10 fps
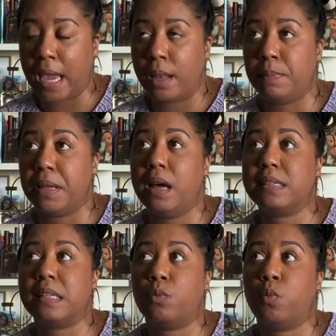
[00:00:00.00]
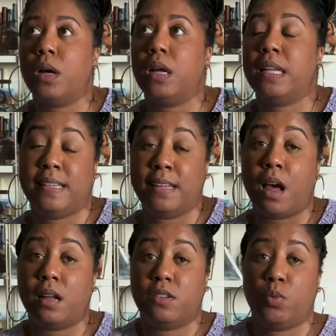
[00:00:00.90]
because it's a
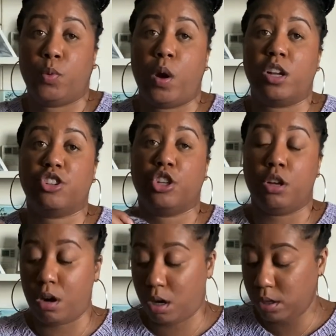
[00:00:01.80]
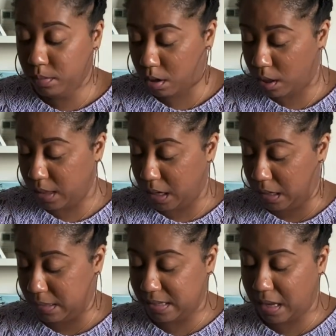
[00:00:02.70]
non-superwash yarn on the
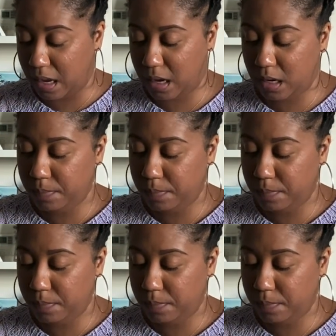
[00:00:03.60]
inside,